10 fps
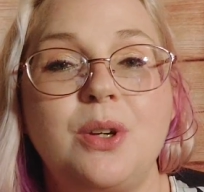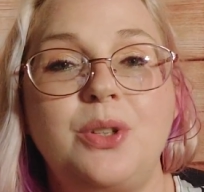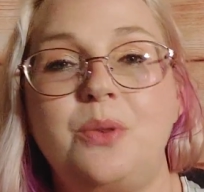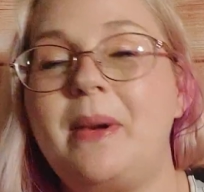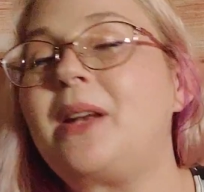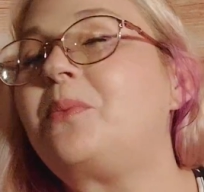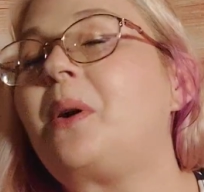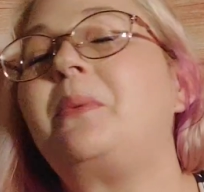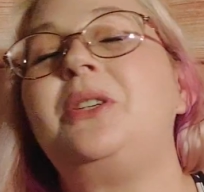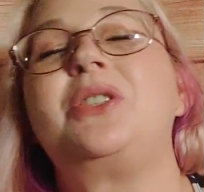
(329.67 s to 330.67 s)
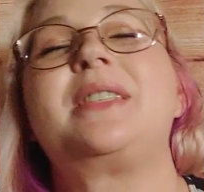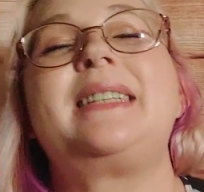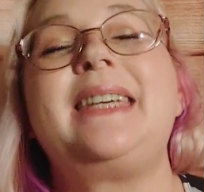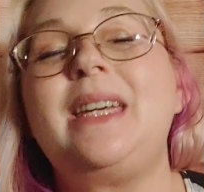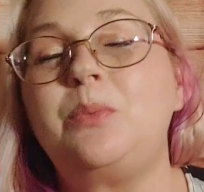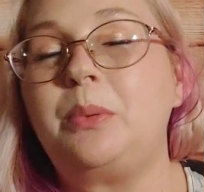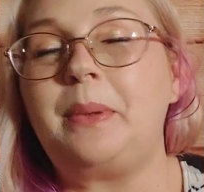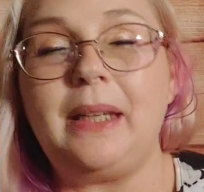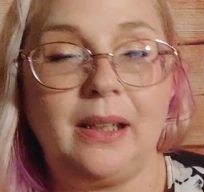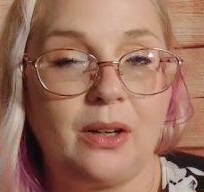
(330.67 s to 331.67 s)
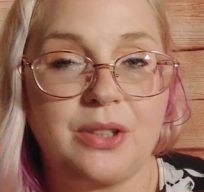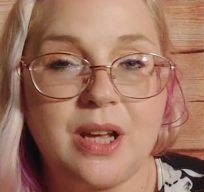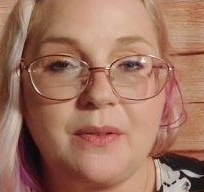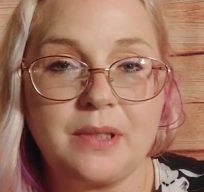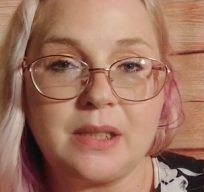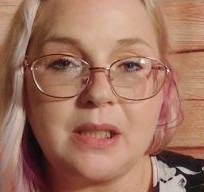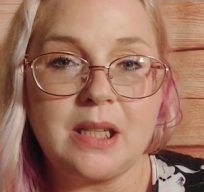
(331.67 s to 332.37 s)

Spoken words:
No matter what, we just keep repeating ourselves.